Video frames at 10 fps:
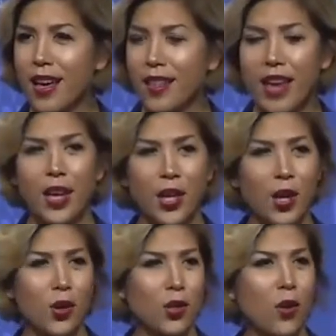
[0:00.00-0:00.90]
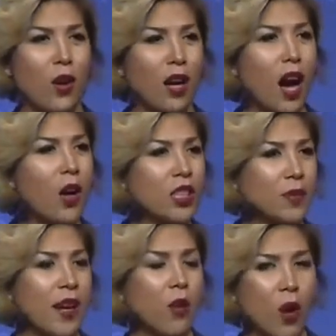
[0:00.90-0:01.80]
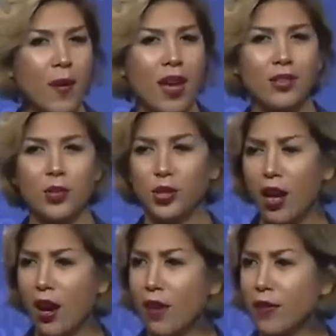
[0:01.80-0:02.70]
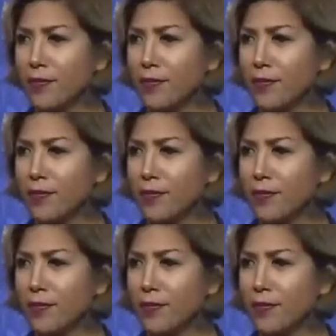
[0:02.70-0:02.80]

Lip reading: Thank you to our congressmen and women who serve.